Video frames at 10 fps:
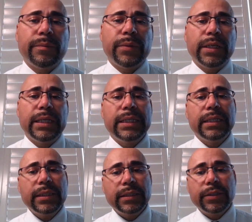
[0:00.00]
But in
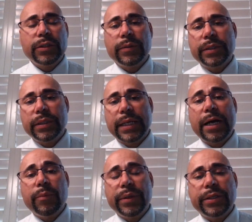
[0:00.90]
this situation,
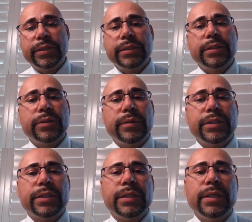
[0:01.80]
outpatient
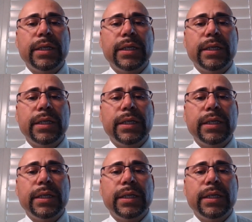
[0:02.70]
situation,